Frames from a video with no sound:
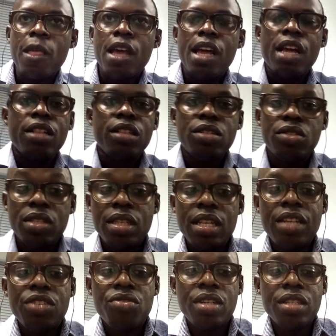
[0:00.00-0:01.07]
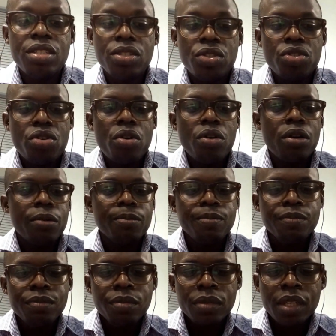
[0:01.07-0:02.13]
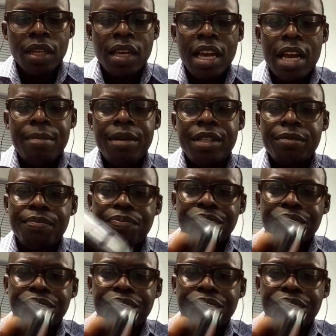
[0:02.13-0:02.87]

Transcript: and the signal strength is strong. I mean,